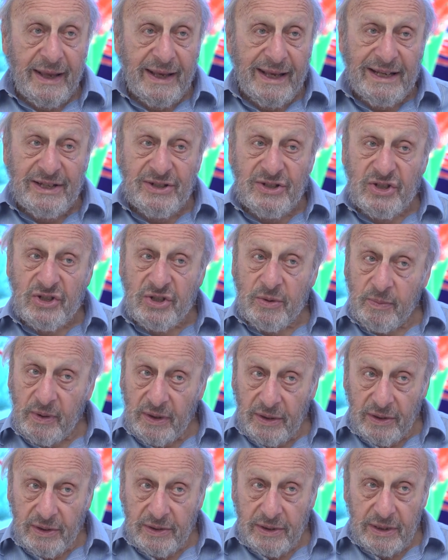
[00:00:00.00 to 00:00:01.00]

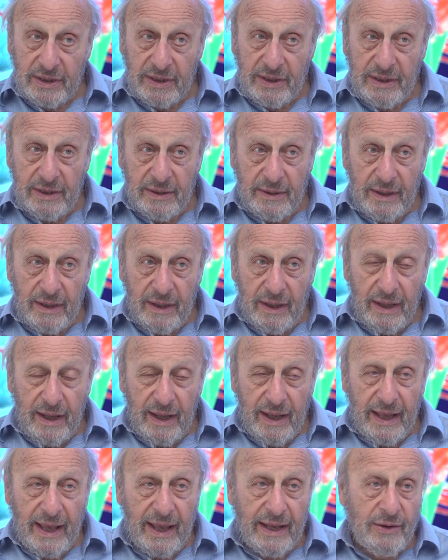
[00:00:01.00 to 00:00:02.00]
instability
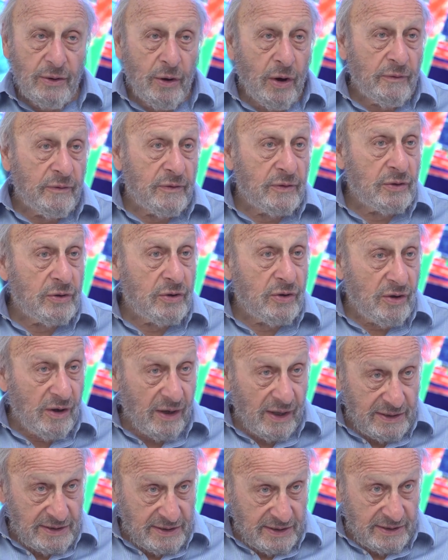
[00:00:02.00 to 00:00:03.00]
and often
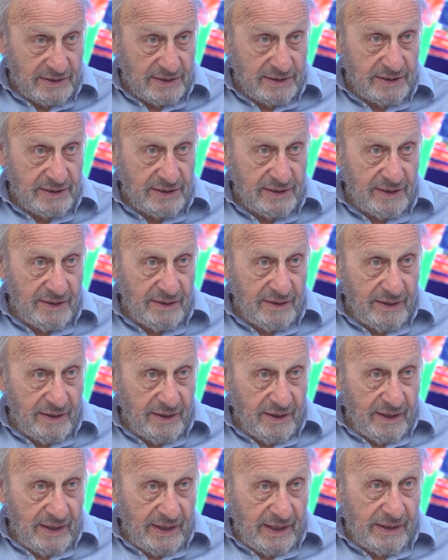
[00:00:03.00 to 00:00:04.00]
crisis.
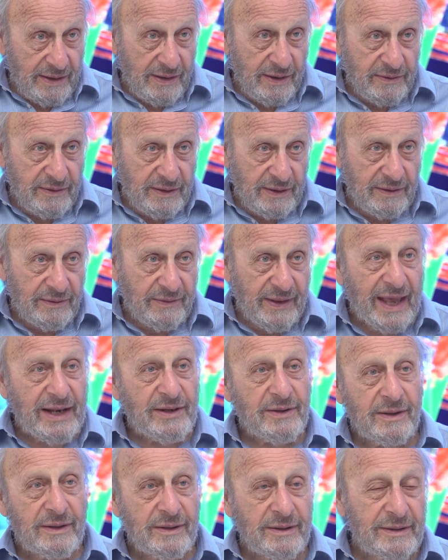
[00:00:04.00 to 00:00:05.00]
And I think
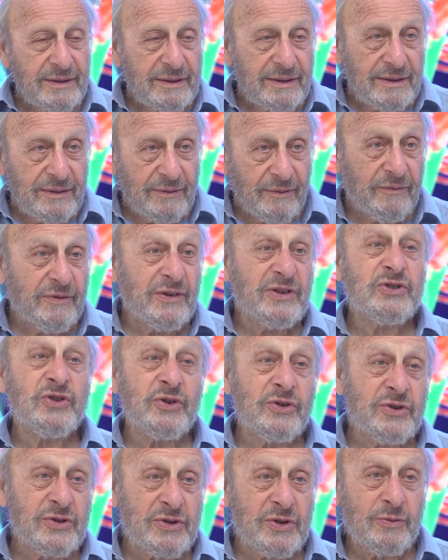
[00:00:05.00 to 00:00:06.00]
that
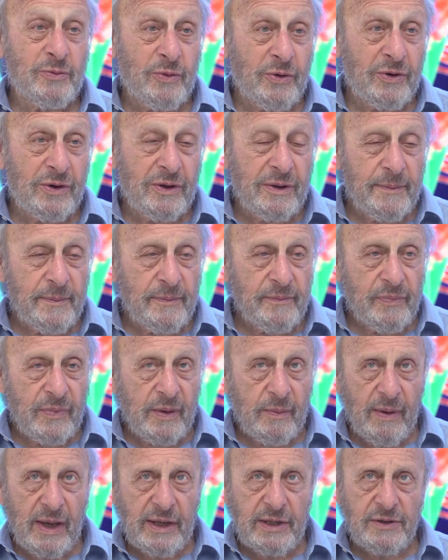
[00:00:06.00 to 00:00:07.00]
vision, as it were,
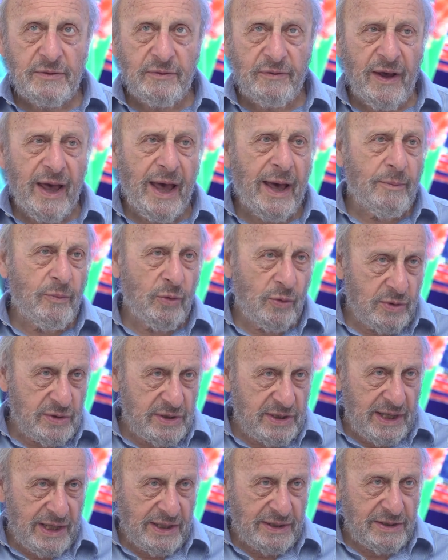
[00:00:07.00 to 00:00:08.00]
makes far more
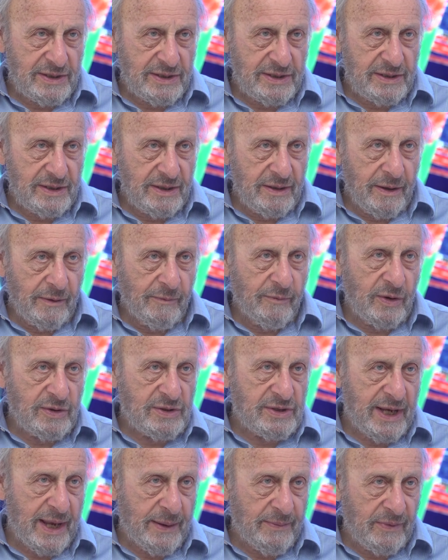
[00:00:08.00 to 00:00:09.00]
sense of
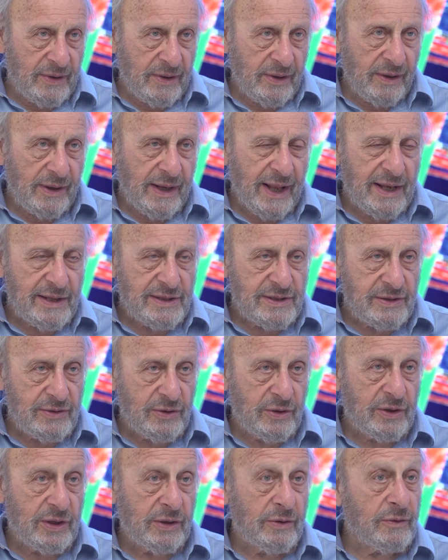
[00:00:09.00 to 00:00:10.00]
what's happened in the last
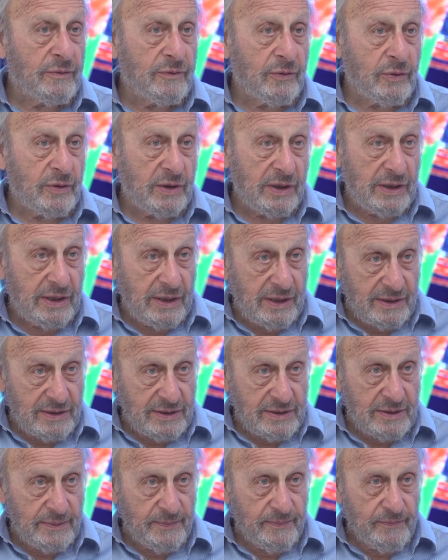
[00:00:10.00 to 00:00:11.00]
30 or 40
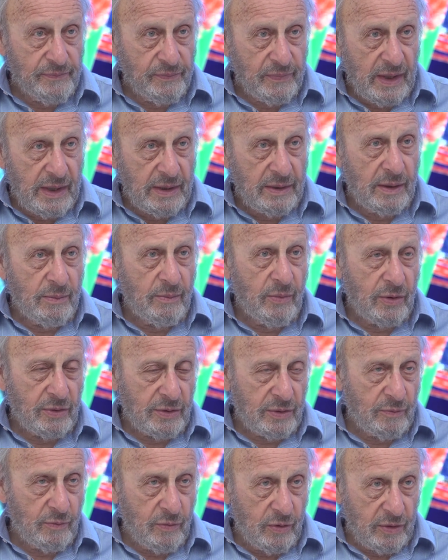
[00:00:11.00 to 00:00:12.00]
years in the
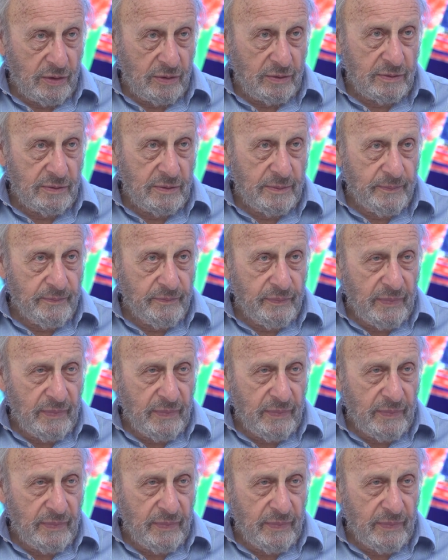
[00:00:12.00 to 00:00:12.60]
modern world,